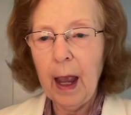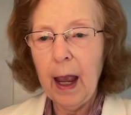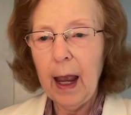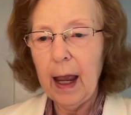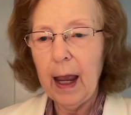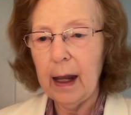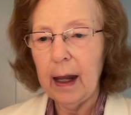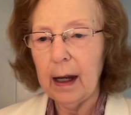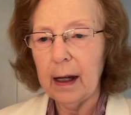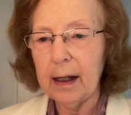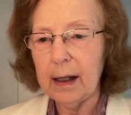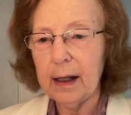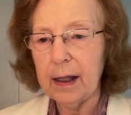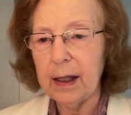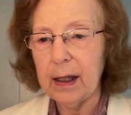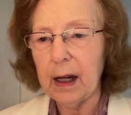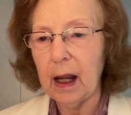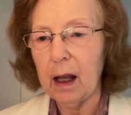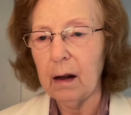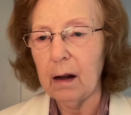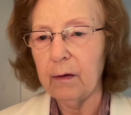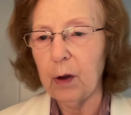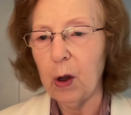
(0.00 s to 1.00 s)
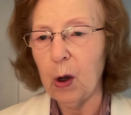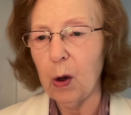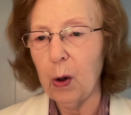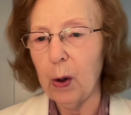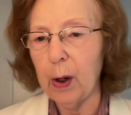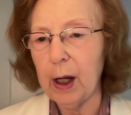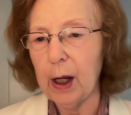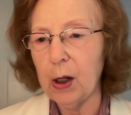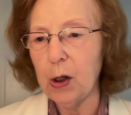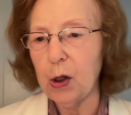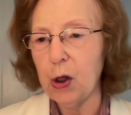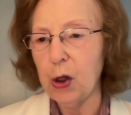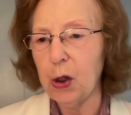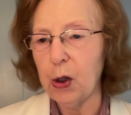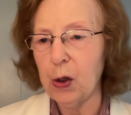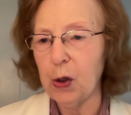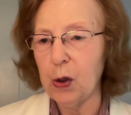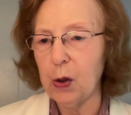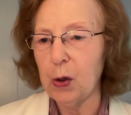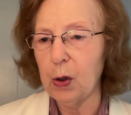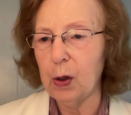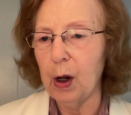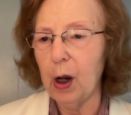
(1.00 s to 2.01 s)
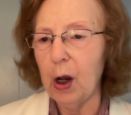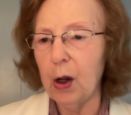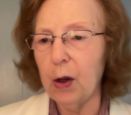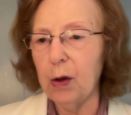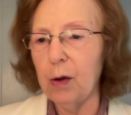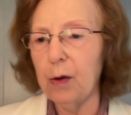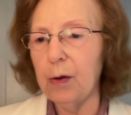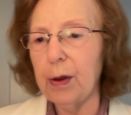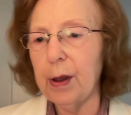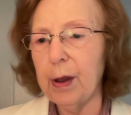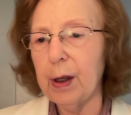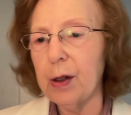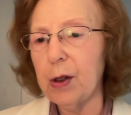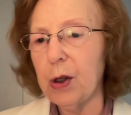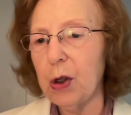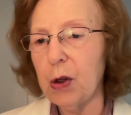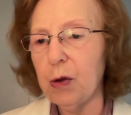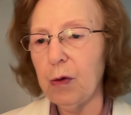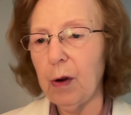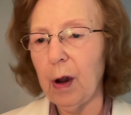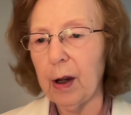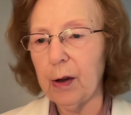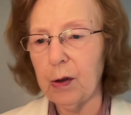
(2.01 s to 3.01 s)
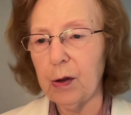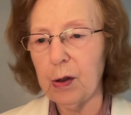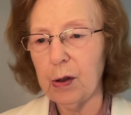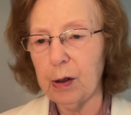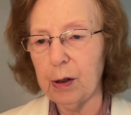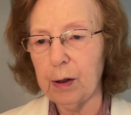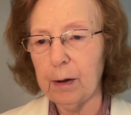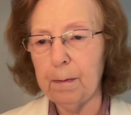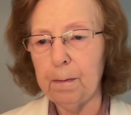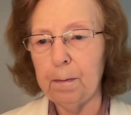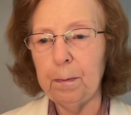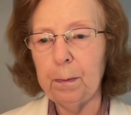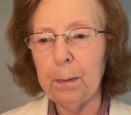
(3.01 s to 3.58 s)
And instead of going to Youth Instructor,